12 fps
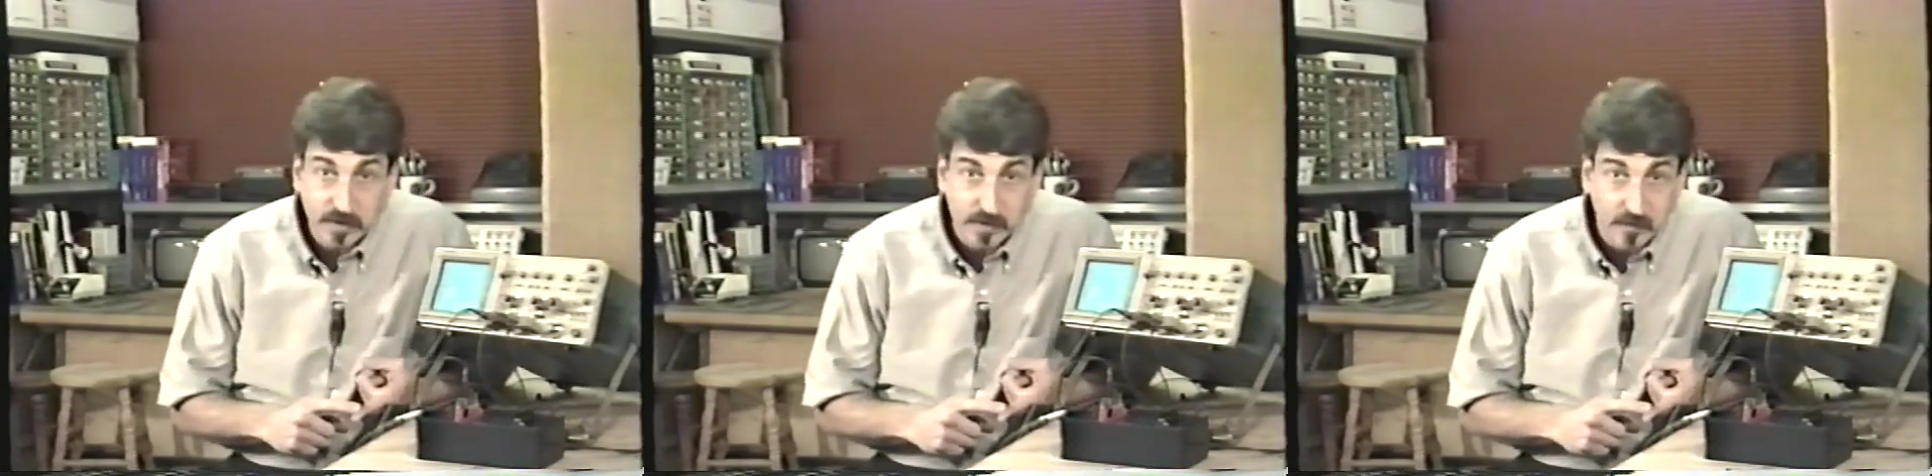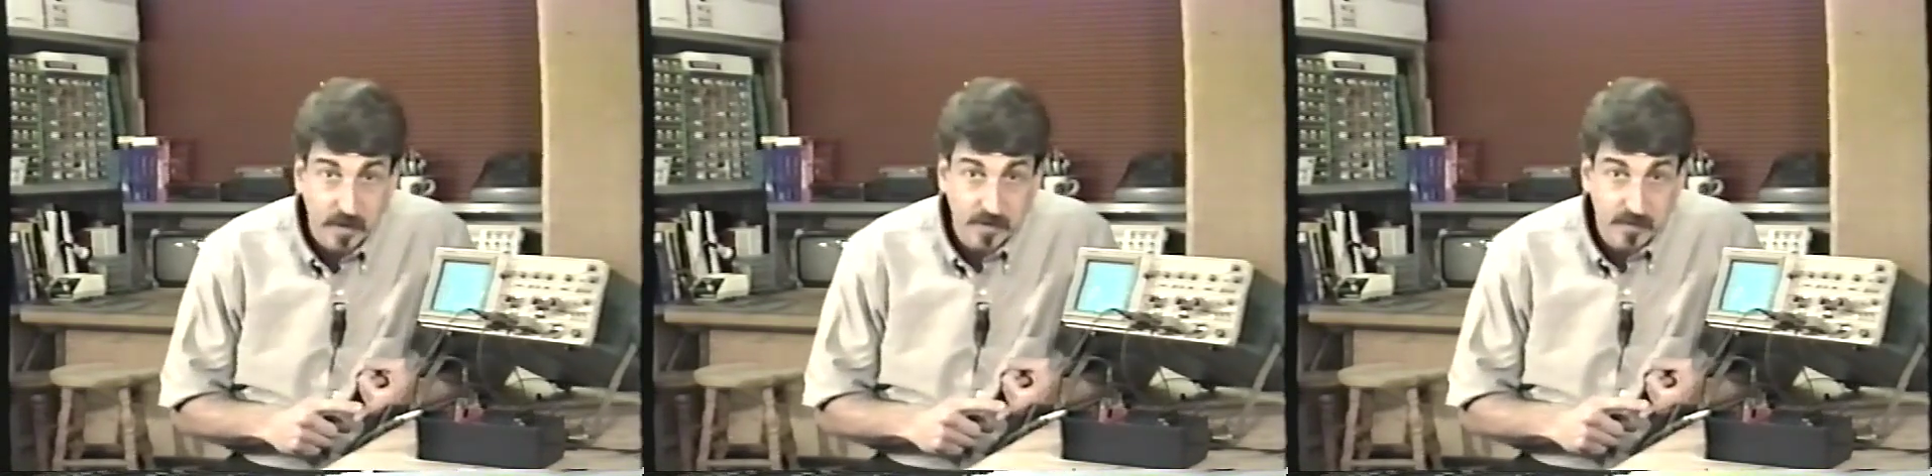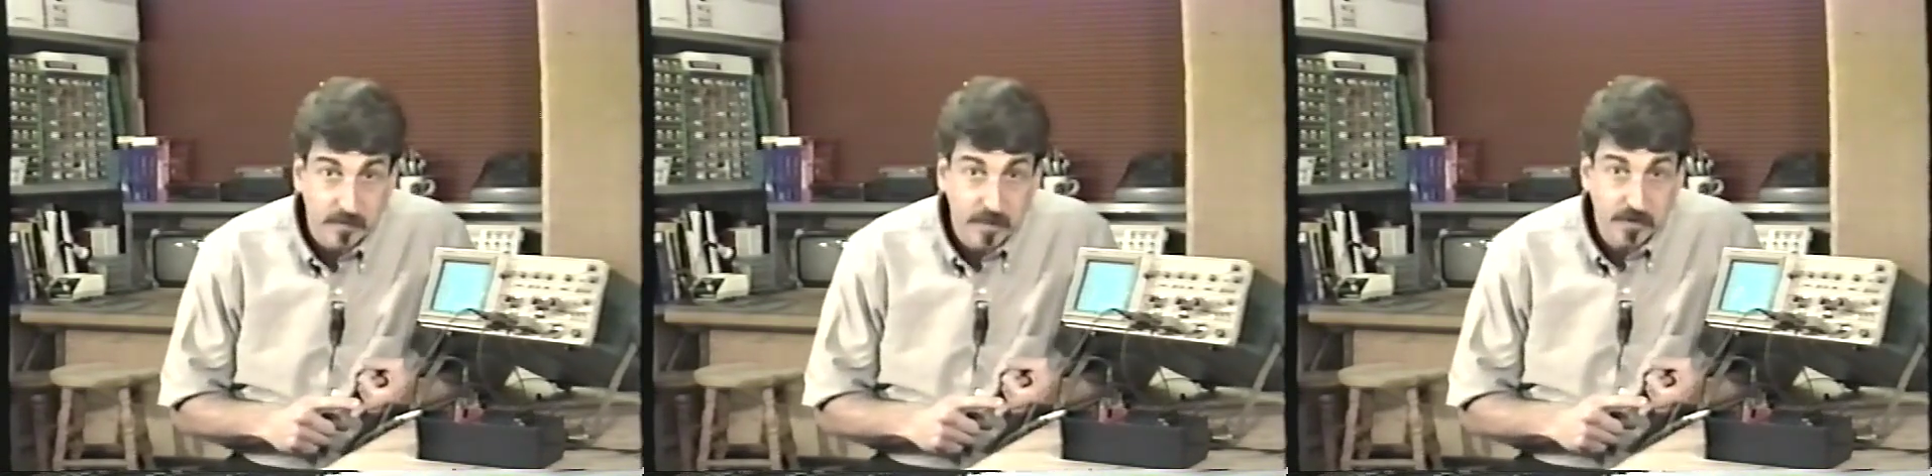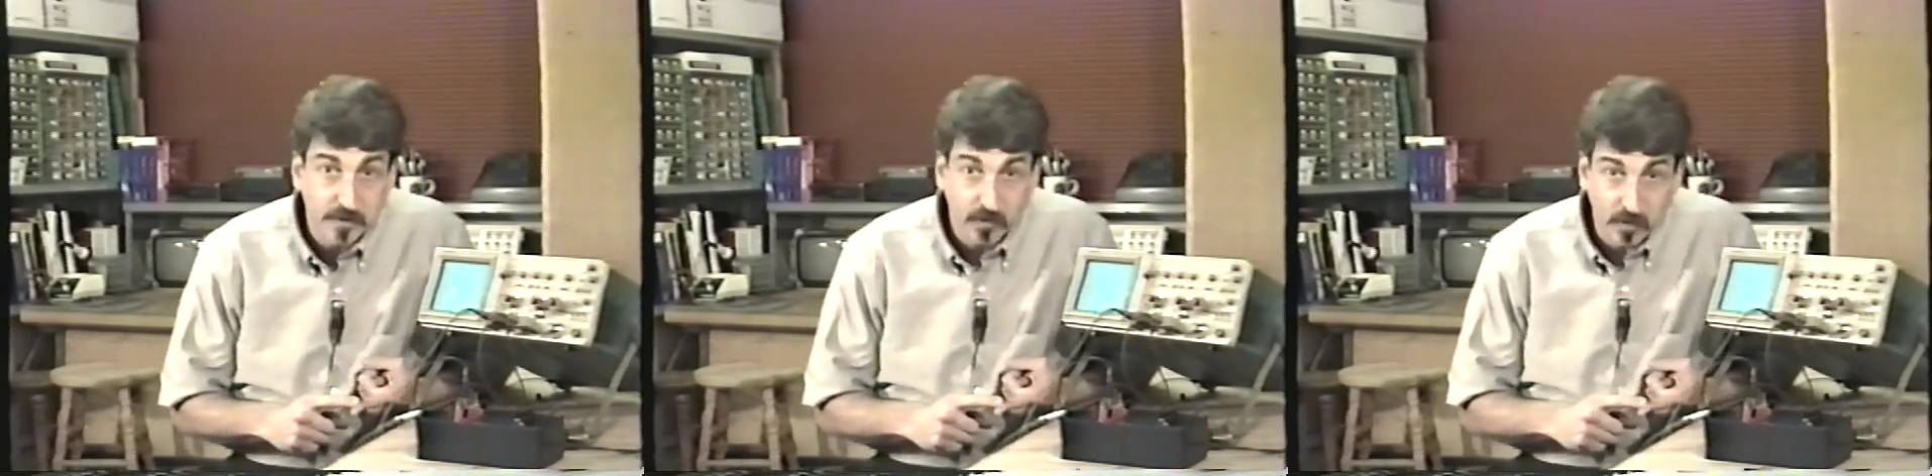as I
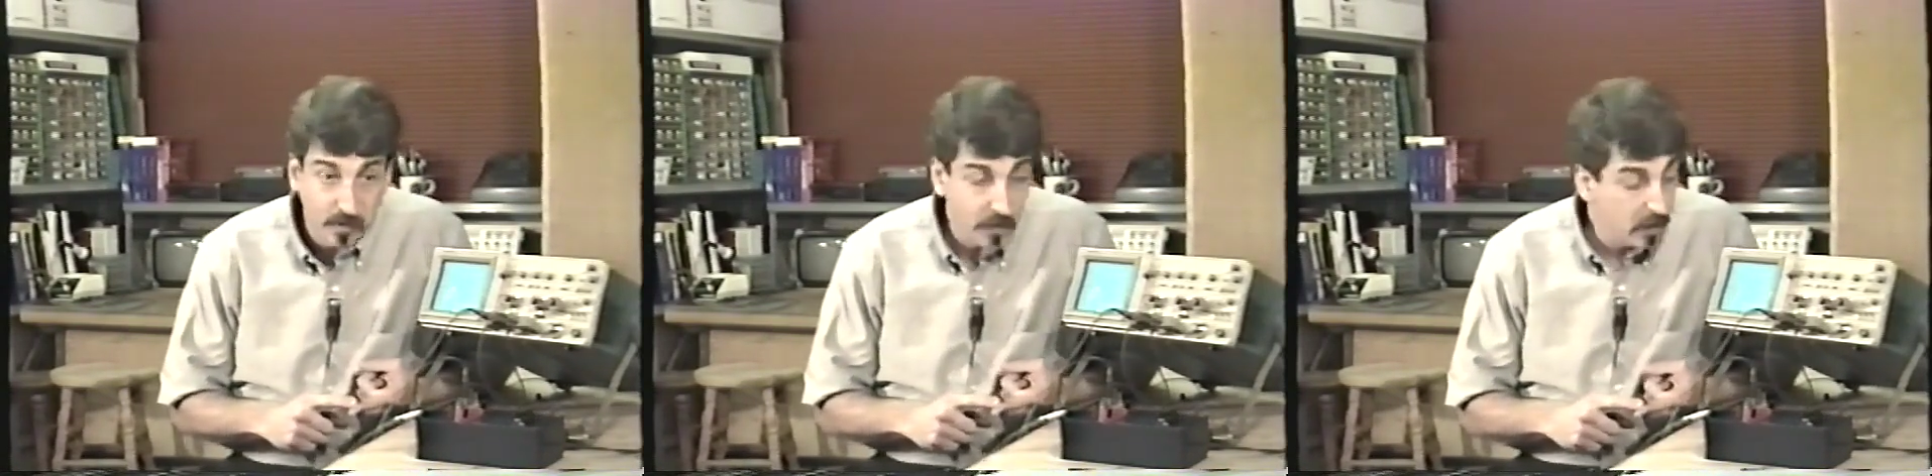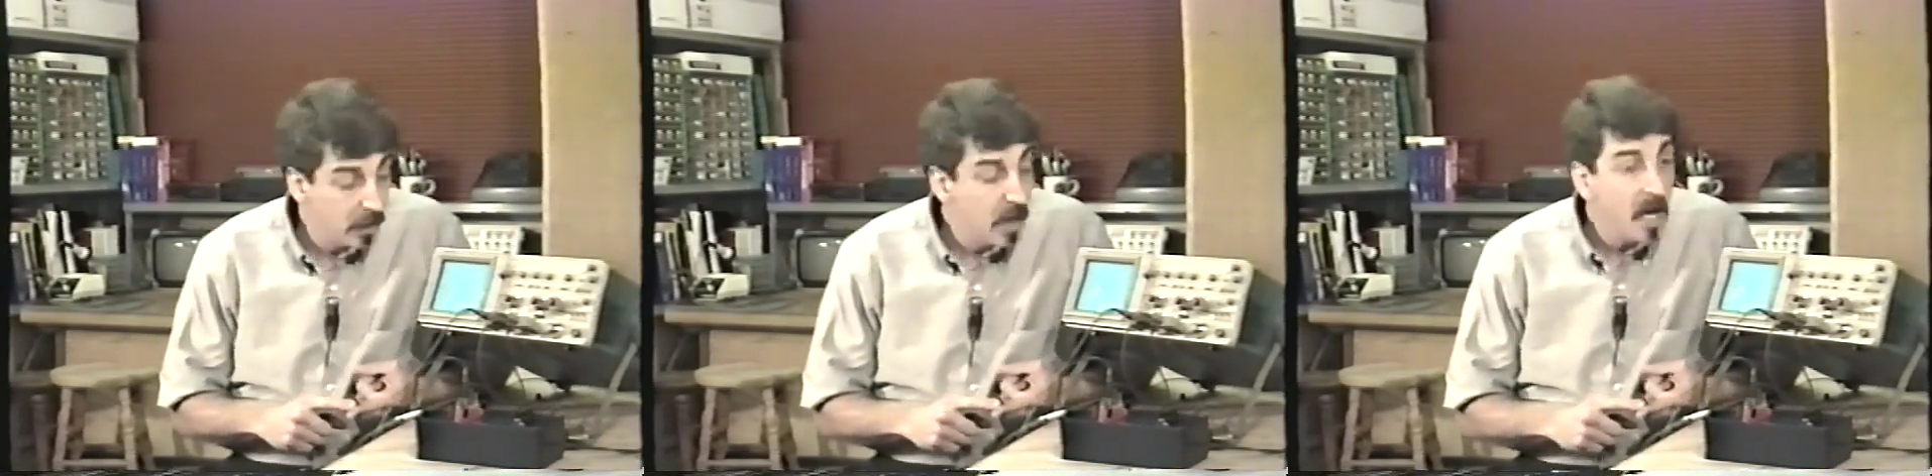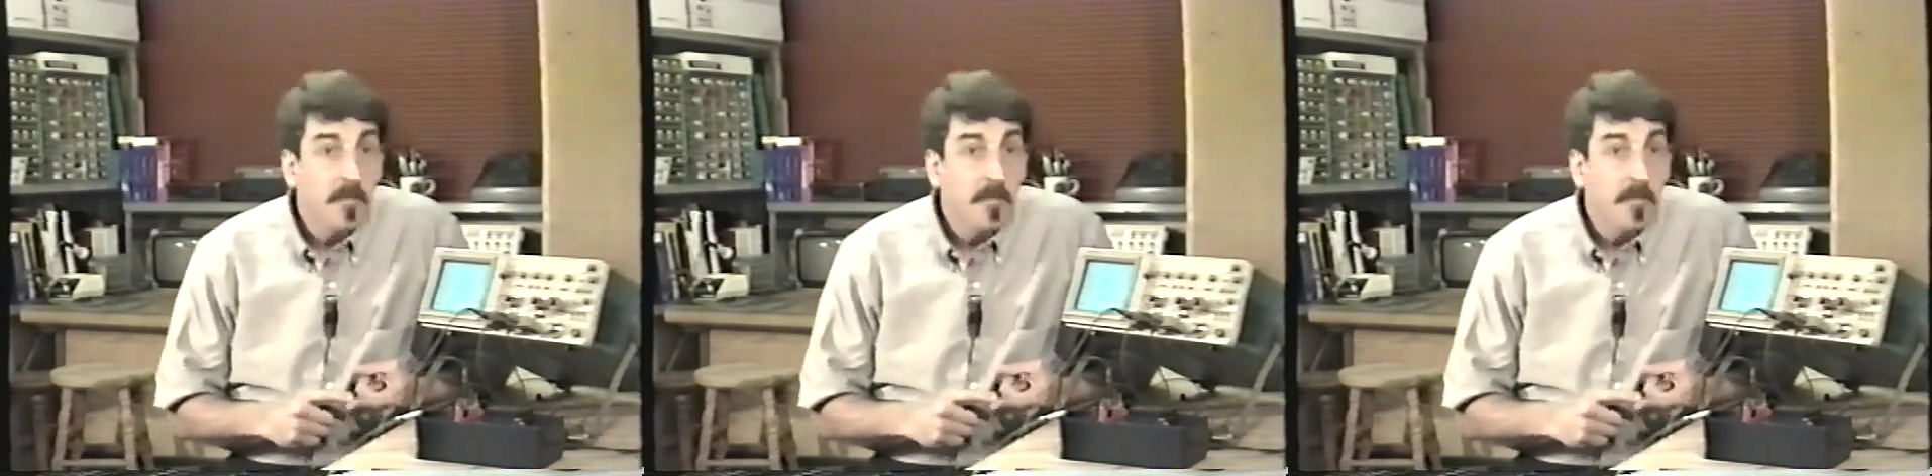mentioned earlier,